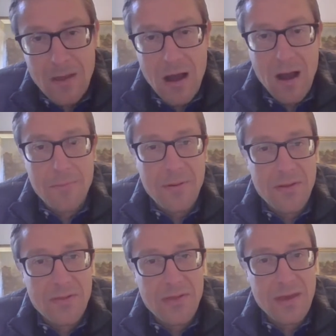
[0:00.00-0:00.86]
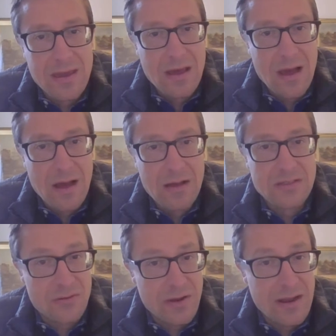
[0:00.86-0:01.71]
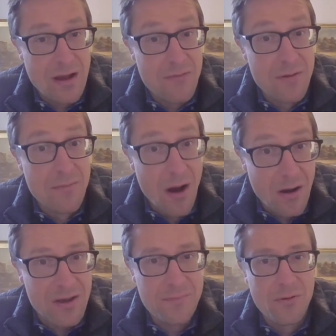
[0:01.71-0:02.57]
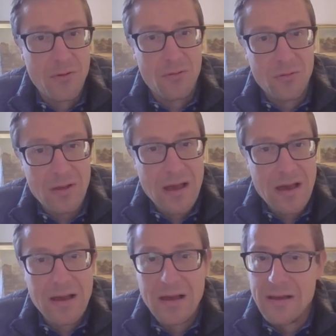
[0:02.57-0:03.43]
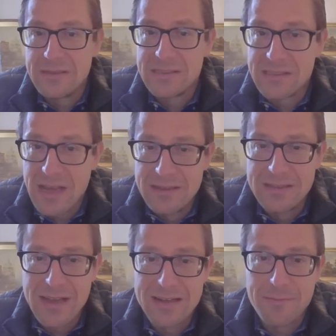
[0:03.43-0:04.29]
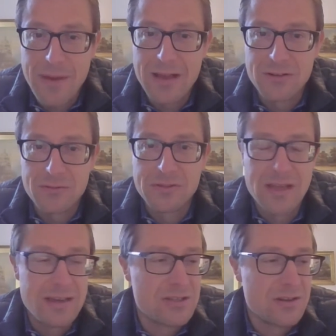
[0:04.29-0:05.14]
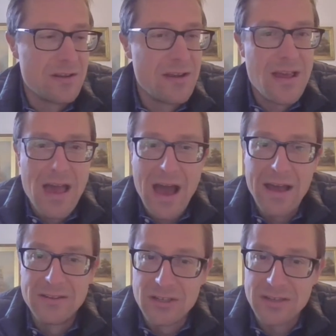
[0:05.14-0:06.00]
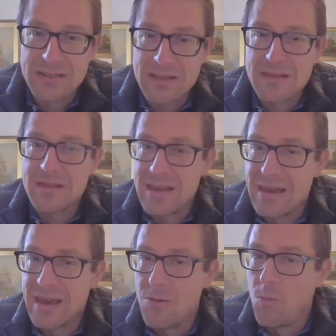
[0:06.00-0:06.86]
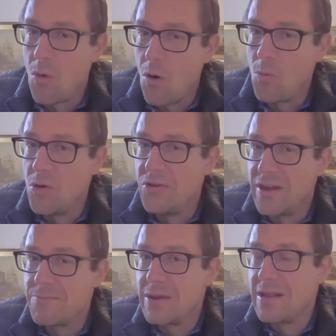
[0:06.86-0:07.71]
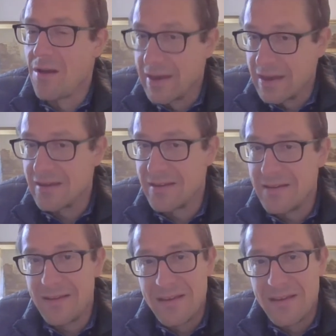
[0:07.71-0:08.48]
up the street. A remarkable sense at a petrol station, and just thinking, what would it be like